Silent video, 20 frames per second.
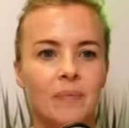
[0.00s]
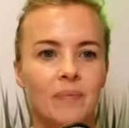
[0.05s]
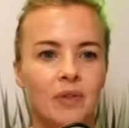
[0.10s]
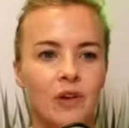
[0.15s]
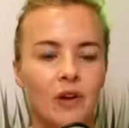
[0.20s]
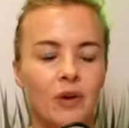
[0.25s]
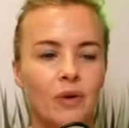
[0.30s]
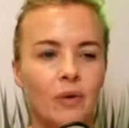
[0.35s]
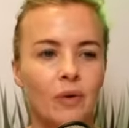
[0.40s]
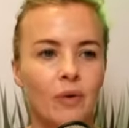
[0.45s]

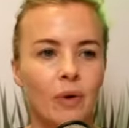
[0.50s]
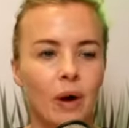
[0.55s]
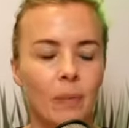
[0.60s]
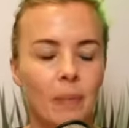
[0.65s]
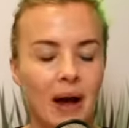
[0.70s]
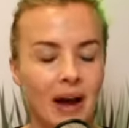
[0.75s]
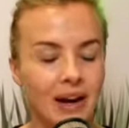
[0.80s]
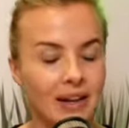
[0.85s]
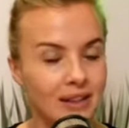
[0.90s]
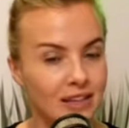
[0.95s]
you know,
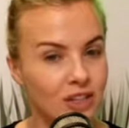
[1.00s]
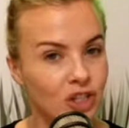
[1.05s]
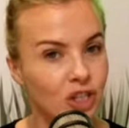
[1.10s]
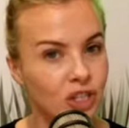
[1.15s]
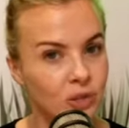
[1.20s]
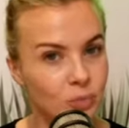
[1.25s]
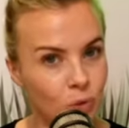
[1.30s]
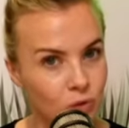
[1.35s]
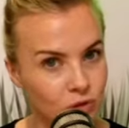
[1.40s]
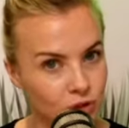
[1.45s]
apparently she
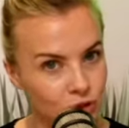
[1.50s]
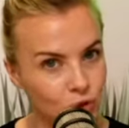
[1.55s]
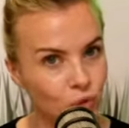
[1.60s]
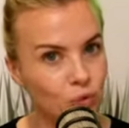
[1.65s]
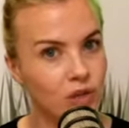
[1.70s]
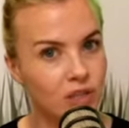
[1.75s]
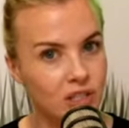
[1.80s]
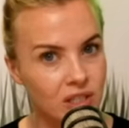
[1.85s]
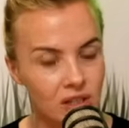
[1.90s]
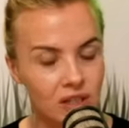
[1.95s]
spoke to
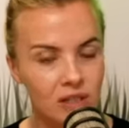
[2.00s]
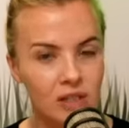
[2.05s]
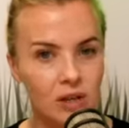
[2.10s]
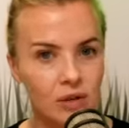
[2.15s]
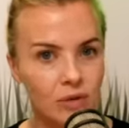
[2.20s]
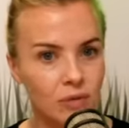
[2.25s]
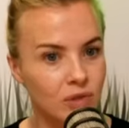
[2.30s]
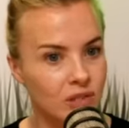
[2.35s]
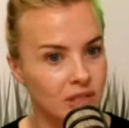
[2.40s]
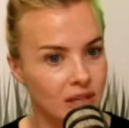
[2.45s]
Jonas in the
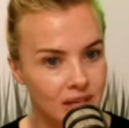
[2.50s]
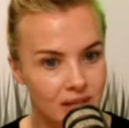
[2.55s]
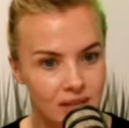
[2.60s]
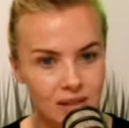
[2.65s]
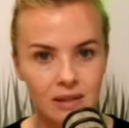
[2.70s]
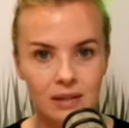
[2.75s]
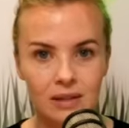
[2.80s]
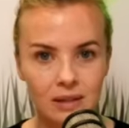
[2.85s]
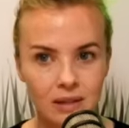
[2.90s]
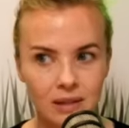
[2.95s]
tunnel, said,
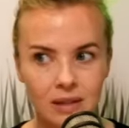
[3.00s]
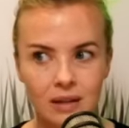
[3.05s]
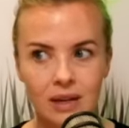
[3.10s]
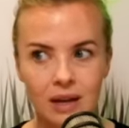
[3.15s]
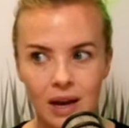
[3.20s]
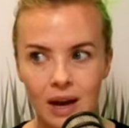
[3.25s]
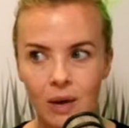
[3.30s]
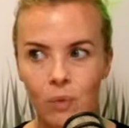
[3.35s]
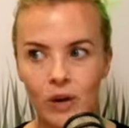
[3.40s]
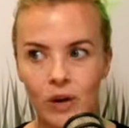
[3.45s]

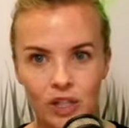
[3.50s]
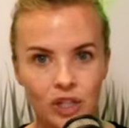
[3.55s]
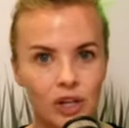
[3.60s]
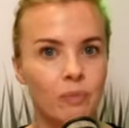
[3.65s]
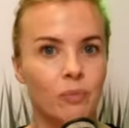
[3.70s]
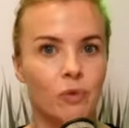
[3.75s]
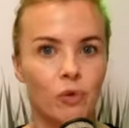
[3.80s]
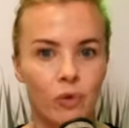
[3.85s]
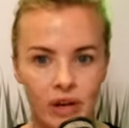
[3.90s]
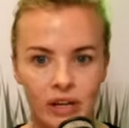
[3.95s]
"I wish I'd
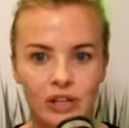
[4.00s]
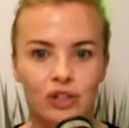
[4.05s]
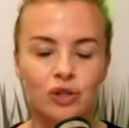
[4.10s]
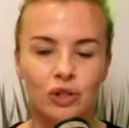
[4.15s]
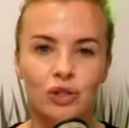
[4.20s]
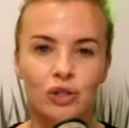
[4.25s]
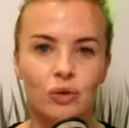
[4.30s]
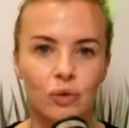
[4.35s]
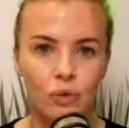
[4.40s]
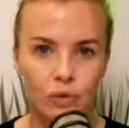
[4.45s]
brought extra
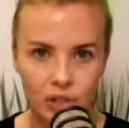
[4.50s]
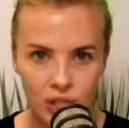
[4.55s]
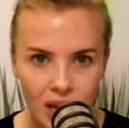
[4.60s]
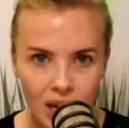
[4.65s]
socks.